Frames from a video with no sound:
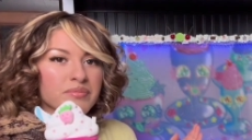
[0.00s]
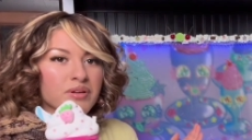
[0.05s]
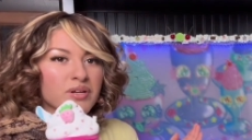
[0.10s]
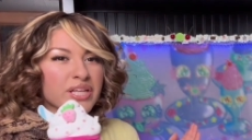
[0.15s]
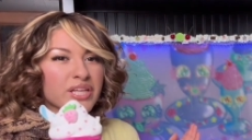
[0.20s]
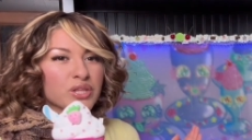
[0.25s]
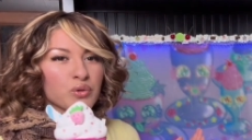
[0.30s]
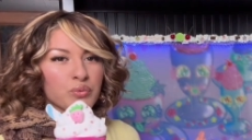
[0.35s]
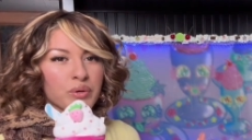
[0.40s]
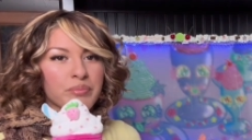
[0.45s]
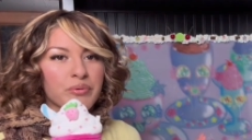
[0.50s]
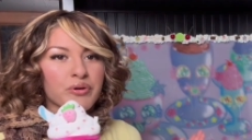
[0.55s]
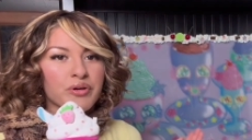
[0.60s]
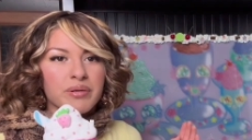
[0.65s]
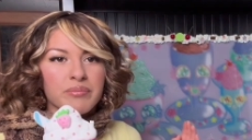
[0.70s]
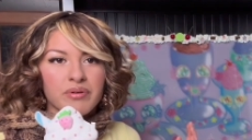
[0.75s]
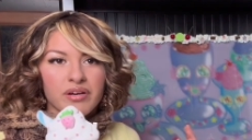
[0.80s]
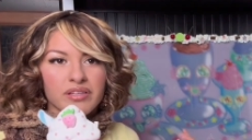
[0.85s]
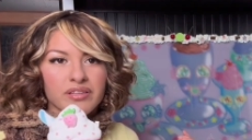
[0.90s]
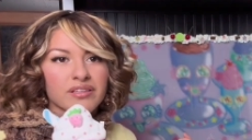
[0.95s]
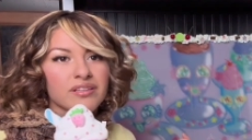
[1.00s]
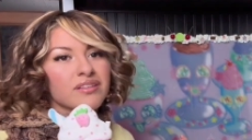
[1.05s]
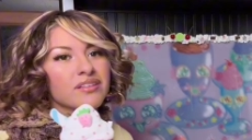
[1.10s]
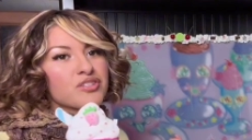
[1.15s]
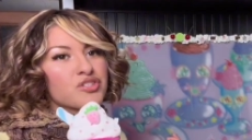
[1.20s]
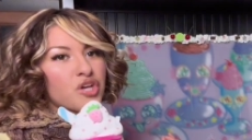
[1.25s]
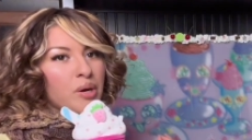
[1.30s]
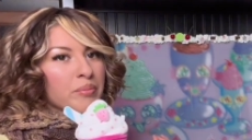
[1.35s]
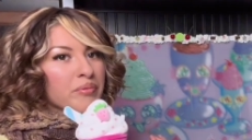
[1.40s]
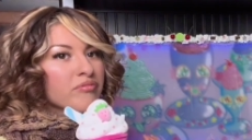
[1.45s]
like the whipped cream on the
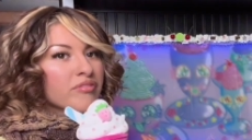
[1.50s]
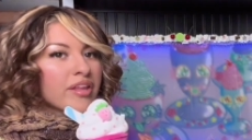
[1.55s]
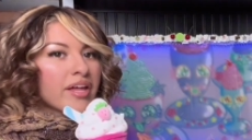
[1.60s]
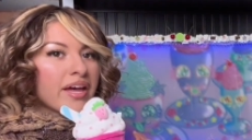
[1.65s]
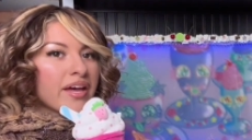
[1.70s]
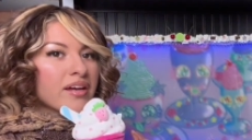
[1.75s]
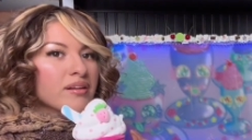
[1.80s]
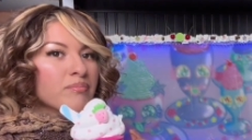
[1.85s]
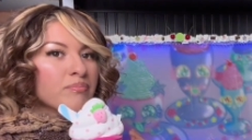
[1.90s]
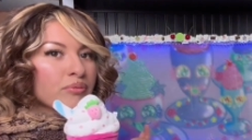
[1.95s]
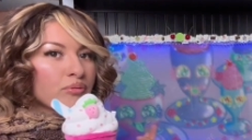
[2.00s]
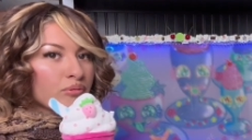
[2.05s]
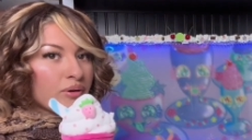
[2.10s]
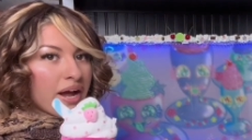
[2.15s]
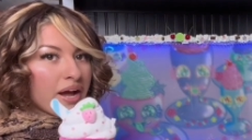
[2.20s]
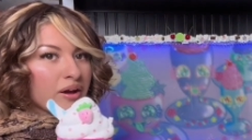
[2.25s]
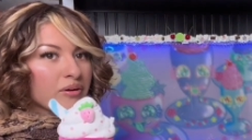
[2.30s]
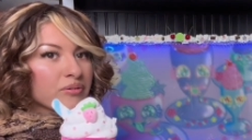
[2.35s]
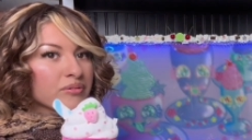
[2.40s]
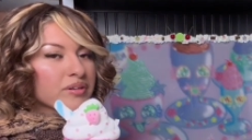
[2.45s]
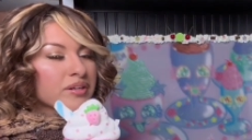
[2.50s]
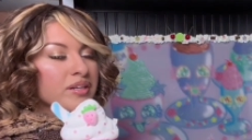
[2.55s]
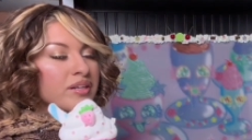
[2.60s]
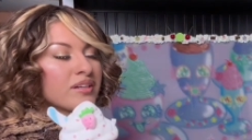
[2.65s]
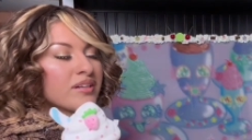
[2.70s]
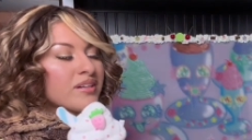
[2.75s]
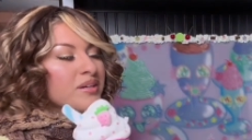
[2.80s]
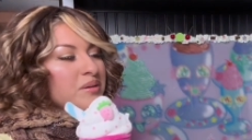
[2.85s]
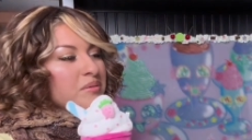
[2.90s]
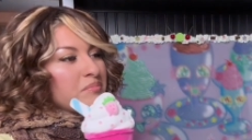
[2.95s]
top of the head, brown,
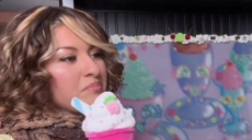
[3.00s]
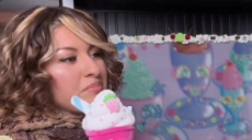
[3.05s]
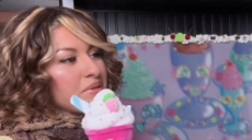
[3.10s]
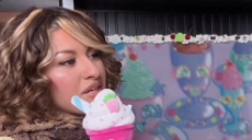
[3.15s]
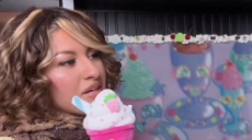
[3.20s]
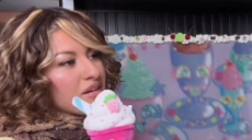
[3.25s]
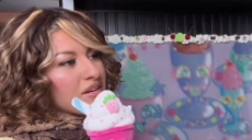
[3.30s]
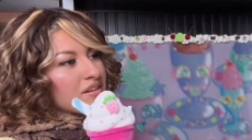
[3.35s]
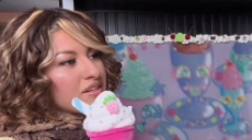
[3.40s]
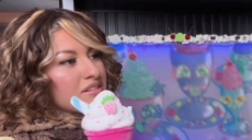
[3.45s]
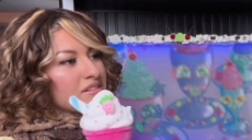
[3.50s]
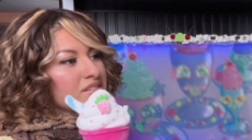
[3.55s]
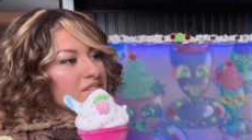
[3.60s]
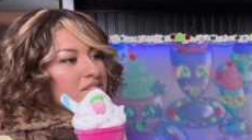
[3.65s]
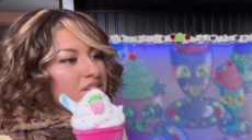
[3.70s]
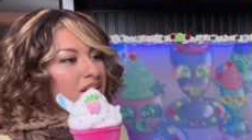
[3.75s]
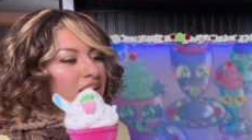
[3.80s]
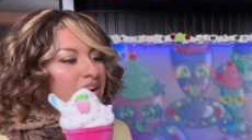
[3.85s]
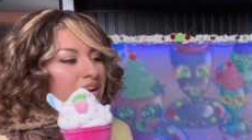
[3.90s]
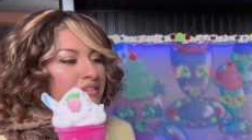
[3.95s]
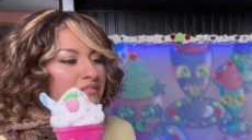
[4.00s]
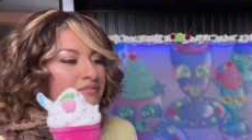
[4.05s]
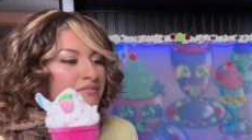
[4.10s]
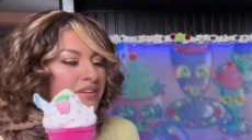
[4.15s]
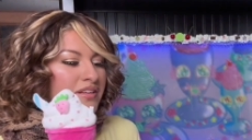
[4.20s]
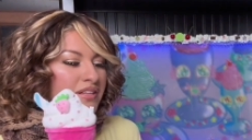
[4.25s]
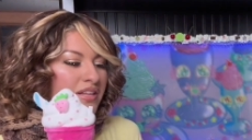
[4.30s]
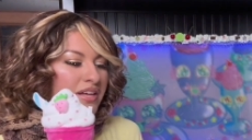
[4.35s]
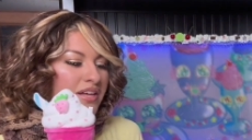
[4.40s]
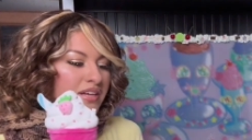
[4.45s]
because I
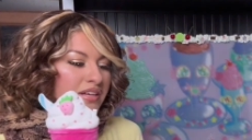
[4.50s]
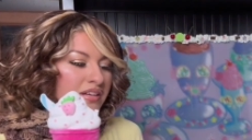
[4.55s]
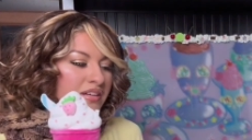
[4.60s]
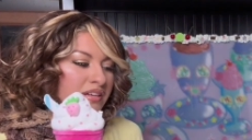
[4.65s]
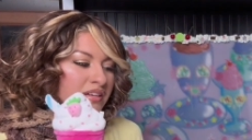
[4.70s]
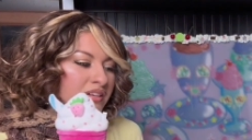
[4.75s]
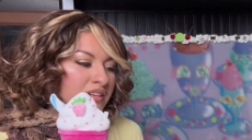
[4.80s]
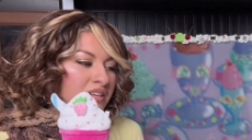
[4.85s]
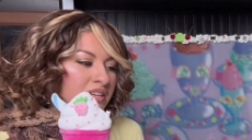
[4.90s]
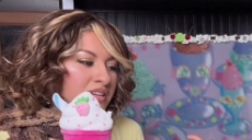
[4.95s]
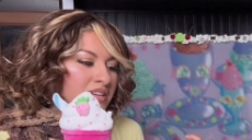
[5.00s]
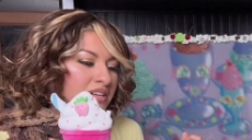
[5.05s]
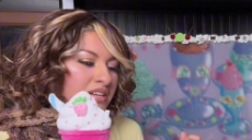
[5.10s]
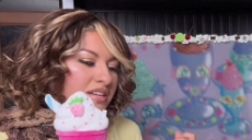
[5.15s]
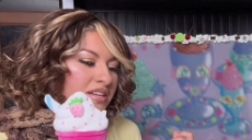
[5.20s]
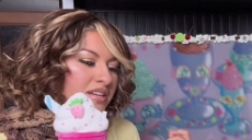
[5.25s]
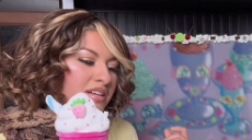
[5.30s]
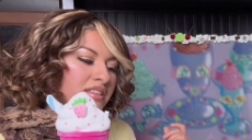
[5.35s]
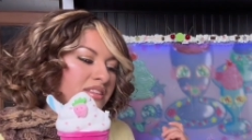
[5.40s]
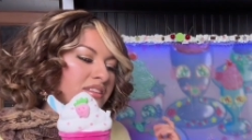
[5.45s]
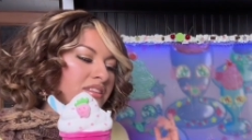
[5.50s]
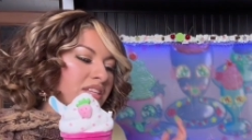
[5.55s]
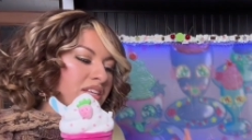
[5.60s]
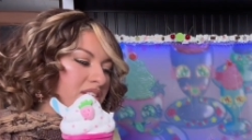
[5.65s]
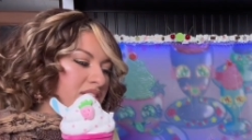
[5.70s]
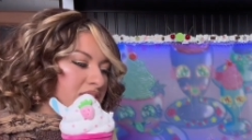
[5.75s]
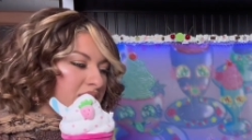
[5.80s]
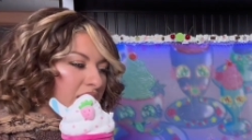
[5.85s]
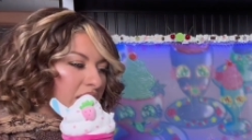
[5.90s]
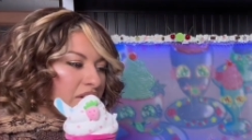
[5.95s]
feel like
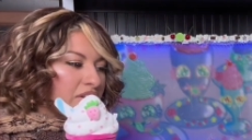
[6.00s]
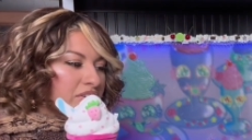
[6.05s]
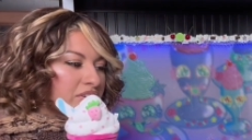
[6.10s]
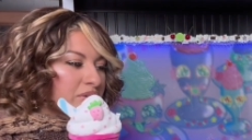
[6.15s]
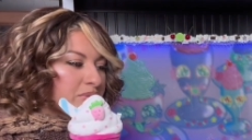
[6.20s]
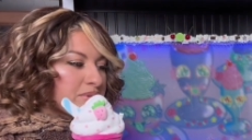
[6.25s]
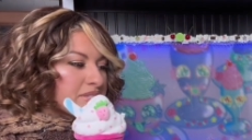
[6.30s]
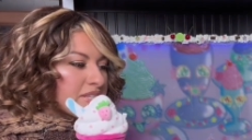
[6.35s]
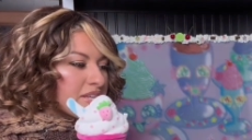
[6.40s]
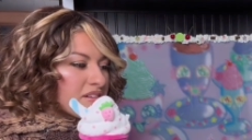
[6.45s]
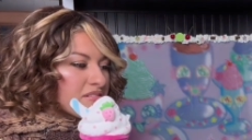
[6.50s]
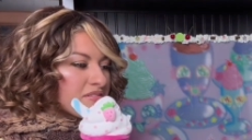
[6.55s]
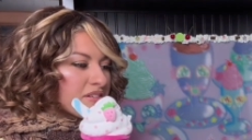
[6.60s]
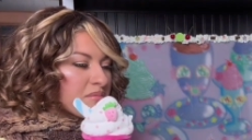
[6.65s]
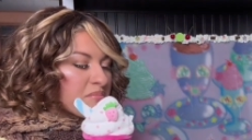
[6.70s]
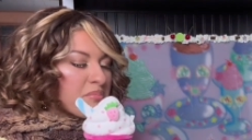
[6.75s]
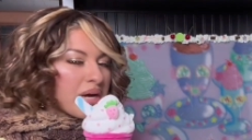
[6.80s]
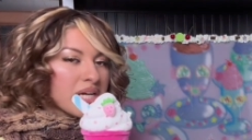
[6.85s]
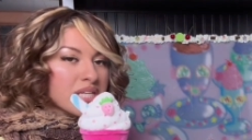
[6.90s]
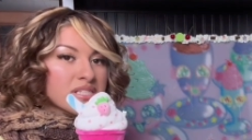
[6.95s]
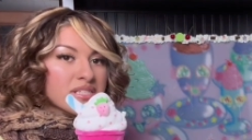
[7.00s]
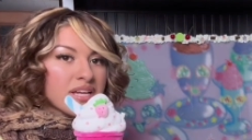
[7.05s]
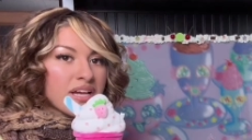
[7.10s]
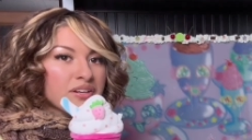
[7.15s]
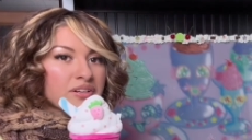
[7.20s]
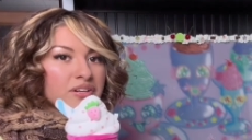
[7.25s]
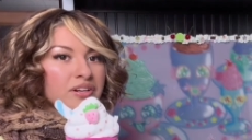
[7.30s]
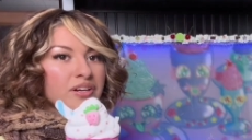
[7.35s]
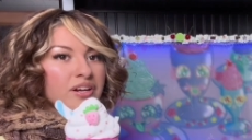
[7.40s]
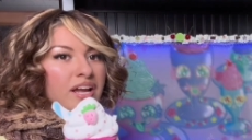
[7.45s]
this character was giving
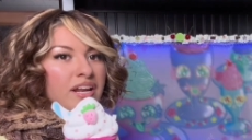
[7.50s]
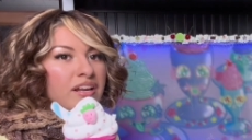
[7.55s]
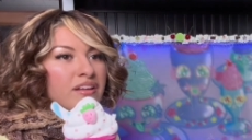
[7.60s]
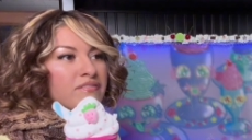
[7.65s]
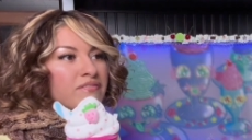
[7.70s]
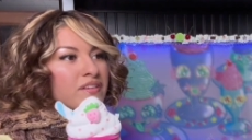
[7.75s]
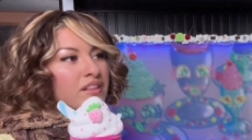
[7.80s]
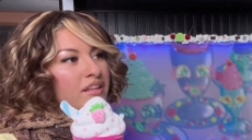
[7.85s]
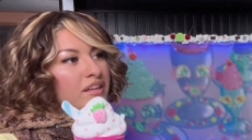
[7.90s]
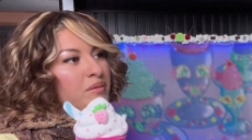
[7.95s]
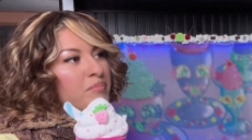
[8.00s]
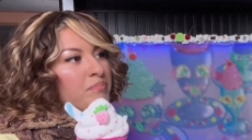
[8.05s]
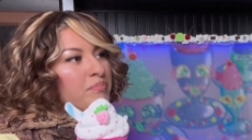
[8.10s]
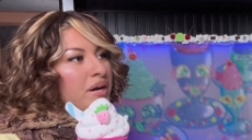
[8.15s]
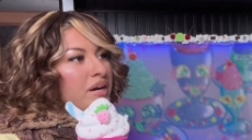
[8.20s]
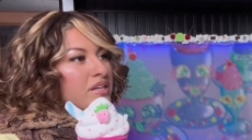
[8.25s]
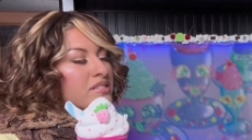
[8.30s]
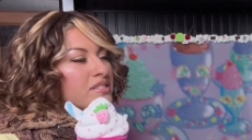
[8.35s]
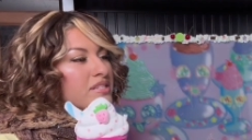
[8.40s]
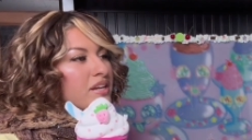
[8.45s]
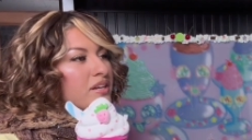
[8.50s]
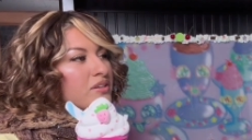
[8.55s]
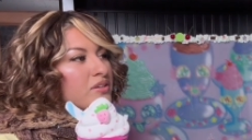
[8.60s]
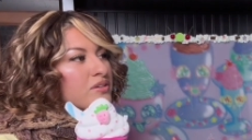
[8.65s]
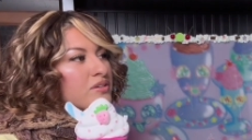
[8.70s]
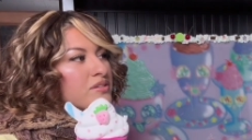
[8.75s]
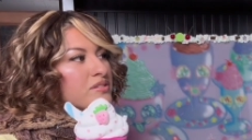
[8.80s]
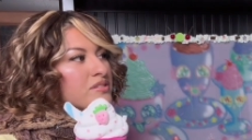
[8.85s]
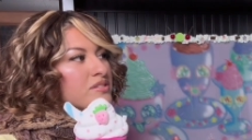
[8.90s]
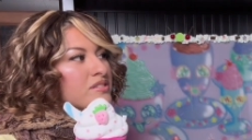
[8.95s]
bystander, and I feel like
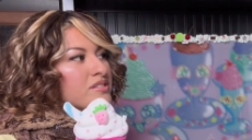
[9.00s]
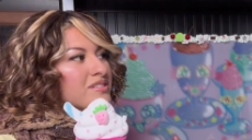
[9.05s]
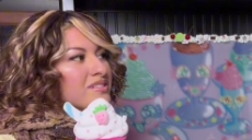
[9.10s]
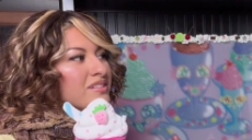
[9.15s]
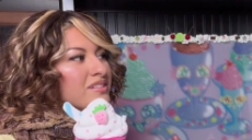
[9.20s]
bystanders,